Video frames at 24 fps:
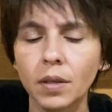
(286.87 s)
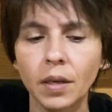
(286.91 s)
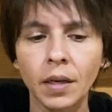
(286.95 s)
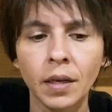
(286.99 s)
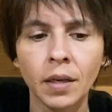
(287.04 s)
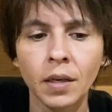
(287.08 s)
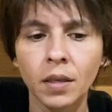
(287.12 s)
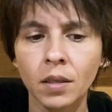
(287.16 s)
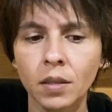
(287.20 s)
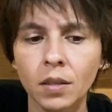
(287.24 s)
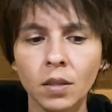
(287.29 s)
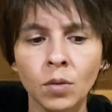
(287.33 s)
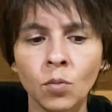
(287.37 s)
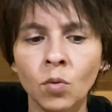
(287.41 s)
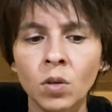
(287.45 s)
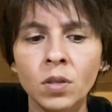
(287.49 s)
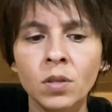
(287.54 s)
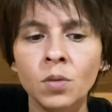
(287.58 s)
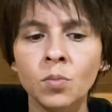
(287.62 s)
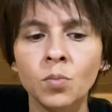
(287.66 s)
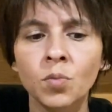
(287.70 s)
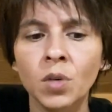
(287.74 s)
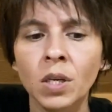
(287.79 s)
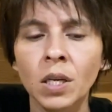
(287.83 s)
And it
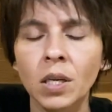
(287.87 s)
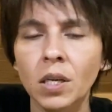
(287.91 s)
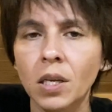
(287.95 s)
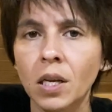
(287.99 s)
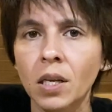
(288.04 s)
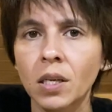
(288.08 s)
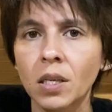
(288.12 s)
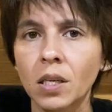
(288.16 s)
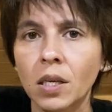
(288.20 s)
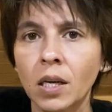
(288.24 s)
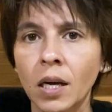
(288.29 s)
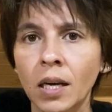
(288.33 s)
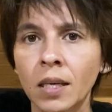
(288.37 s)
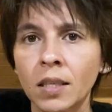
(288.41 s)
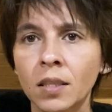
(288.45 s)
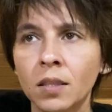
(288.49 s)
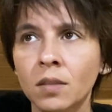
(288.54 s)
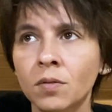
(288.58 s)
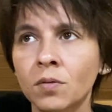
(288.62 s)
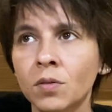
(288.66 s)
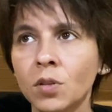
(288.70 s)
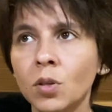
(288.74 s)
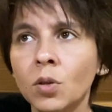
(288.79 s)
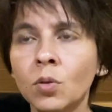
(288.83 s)
wasn't bringing any
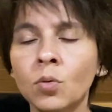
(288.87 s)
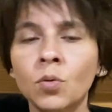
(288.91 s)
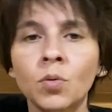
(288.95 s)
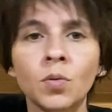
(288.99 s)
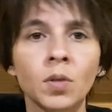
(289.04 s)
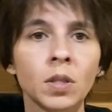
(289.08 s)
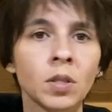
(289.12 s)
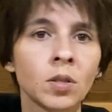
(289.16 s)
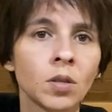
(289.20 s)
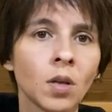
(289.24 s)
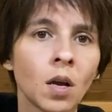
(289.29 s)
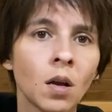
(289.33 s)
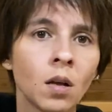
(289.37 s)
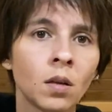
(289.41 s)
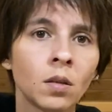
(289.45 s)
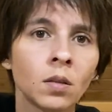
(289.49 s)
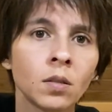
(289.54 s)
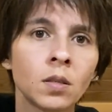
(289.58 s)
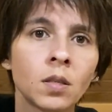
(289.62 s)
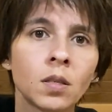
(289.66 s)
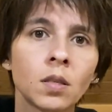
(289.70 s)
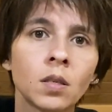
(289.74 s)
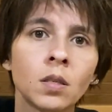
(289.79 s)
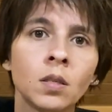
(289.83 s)
kind of new
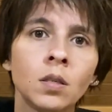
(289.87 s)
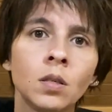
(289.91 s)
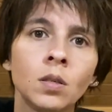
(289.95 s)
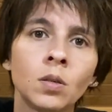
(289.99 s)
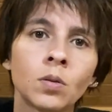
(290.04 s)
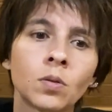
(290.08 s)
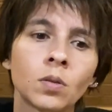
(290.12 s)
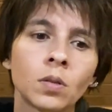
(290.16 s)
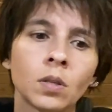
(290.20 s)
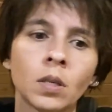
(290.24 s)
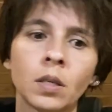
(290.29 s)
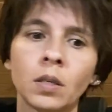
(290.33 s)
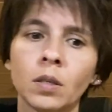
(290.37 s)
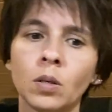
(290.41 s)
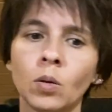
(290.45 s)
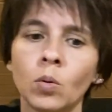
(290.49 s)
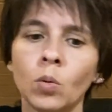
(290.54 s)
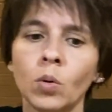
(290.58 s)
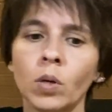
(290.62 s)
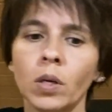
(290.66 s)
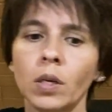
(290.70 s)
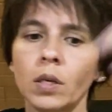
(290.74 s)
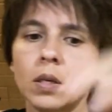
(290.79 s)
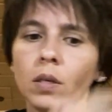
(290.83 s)
results. And you're like,
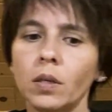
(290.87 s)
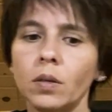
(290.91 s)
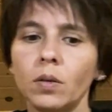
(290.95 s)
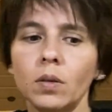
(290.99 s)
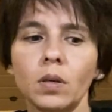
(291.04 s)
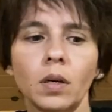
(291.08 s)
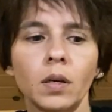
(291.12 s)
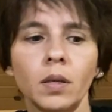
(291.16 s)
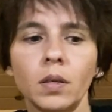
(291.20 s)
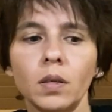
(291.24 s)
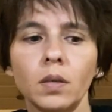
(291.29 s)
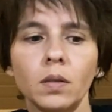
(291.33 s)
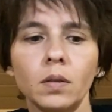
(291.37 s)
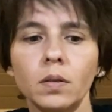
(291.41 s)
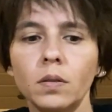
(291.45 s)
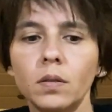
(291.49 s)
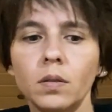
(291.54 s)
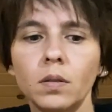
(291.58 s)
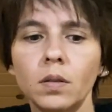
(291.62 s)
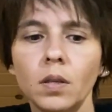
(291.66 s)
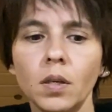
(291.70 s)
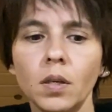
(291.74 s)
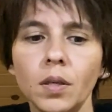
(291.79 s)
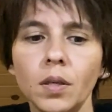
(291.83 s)
okay, I,
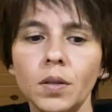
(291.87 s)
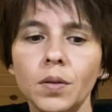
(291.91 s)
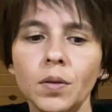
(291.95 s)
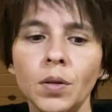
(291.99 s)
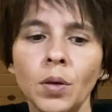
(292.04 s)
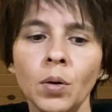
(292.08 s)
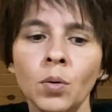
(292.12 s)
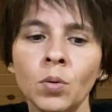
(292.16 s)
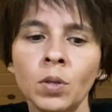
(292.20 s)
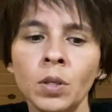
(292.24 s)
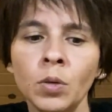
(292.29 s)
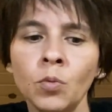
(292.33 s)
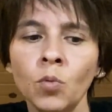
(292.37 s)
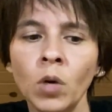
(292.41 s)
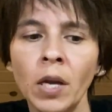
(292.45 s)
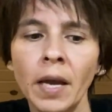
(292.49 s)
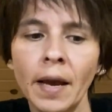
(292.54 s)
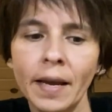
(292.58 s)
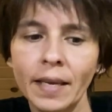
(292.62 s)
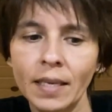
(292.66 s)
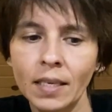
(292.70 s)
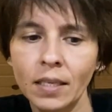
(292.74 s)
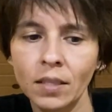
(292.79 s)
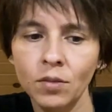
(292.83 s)
the only
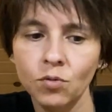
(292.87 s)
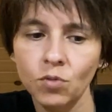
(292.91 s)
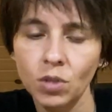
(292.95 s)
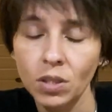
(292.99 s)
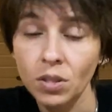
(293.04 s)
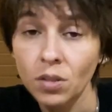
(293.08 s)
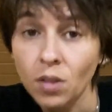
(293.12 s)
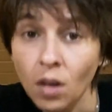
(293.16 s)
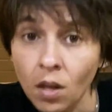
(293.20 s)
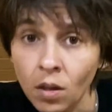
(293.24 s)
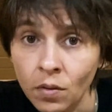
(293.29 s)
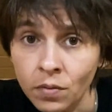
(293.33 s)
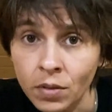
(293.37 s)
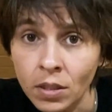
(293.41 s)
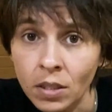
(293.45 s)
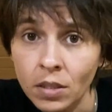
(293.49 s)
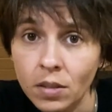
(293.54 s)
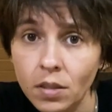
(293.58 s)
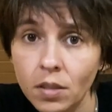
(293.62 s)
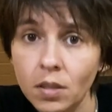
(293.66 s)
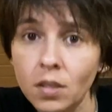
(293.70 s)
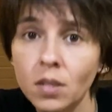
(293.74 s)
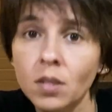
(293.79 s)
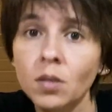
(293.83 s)
way I can resolve
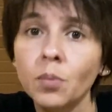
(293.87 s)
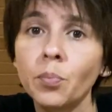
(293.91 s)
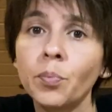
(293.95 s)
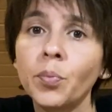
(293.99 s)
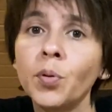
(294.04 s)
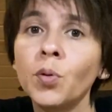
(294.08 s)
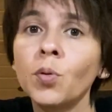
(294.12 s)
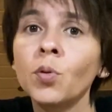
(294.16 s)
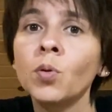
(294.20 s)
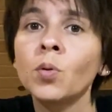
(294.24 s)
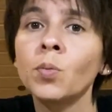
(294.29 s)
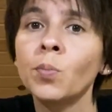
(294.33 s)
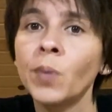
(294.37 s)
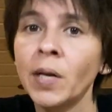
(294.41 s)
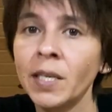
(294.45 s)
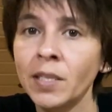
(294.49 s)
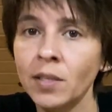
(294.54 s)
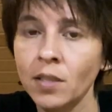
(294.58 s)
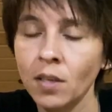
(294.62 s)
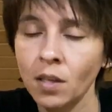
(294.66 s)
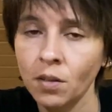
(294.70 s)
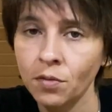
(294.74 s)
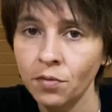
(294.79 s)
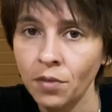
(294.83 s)
this is to pull
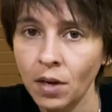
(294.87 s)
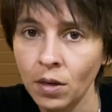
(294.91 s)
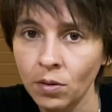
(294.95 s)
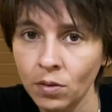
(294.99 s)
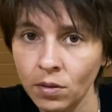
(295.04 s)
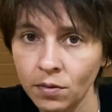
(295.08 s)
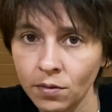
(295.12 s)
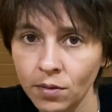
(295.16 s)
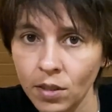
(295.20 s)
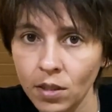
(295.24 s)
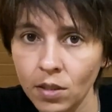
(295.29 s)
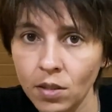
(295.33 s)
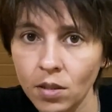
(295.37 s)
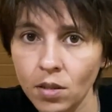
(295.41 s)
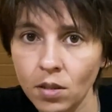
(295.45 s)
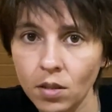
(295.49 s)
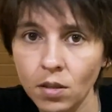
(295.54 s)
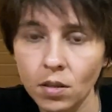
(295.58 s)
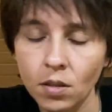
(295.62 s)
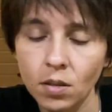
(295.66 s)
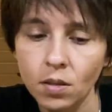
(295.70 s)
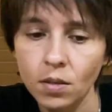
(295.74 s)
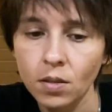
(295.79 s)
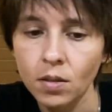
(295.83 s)
myself out of
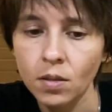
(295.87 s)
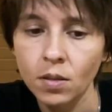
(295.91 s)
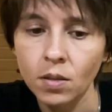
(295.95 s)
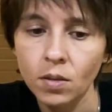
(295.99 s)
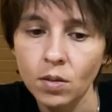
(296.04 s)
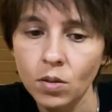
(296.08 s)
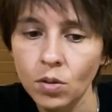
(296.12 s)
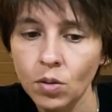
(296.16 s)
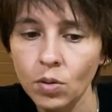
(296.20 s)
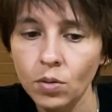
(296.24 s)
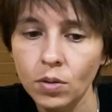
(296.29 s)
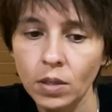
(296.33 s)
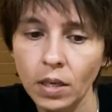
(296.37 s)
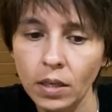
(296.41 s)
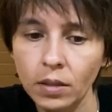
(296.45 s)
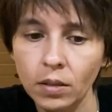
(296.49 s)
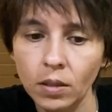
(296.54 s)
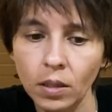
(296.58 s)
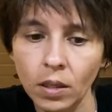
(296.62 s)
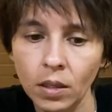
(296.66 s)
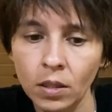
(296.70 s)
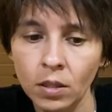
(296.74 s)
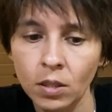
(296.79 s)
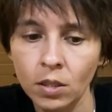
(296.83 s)
this so
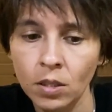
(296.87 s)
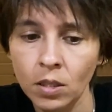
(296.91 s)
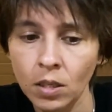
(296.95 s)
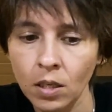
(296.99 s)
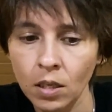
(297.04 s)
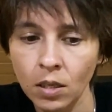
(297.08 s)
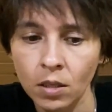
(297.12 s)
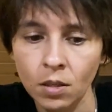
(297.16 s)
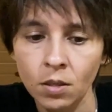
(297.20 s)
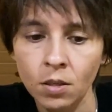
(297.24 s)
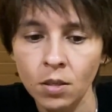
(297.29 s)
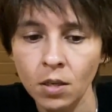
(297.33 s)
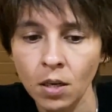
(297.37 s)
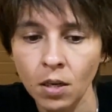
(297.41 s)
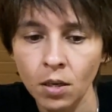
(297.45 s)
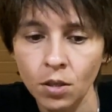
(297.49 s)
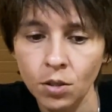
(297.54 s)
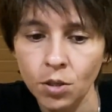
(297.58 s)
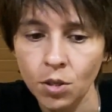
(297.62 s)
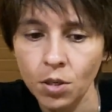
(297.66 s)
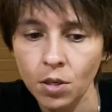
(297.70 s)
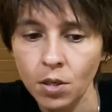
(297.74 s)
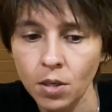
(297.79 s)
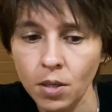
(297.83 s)
that the energy can
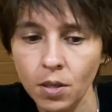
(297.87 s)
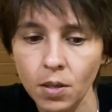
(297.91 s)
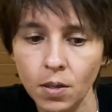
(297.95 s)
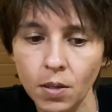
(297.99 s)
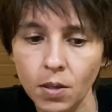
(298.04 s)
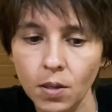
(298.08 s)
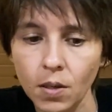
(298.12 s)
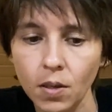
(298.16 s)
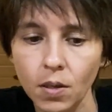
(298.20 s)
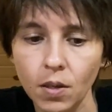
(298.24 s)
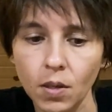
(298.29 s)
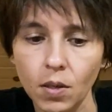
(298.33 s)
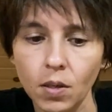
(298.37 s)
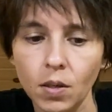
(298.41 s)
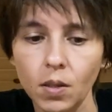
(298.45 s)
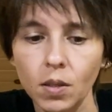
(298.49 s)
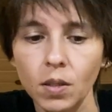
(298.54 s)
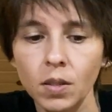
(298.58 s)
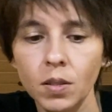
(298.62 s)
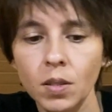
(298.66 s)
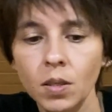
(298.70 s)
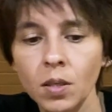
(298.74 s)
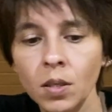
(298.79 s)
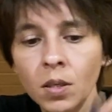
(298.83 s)
change here.
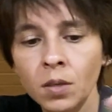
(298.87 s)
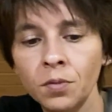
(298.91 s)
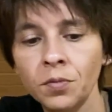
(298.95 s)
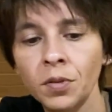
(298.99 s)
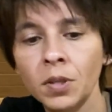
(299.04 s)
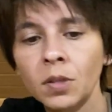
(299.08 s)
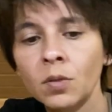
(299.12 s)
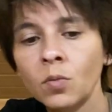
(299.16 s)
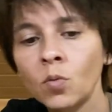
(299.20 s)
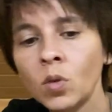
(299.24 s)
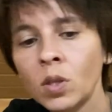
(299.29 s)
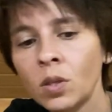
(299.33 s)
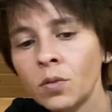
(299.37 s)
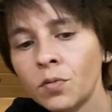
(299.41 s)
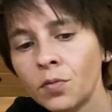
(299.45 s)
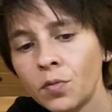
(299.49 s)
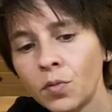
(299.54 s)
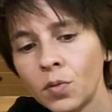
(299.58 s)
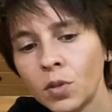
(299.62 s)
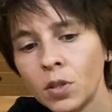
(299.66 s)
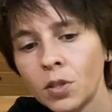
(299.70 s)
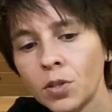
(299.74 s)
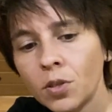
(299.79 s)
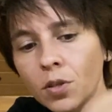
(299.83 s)
Let's clarify the Wheel of
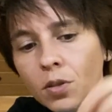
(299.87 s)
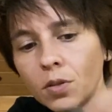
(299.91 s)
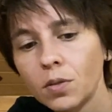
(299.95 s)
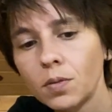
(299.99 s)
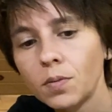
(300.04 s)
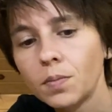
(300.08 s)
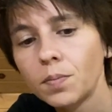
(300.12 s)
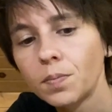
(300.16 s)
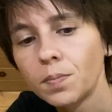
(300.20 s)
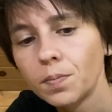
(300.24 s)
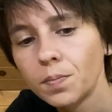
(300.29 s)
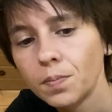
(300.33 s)
Fortune.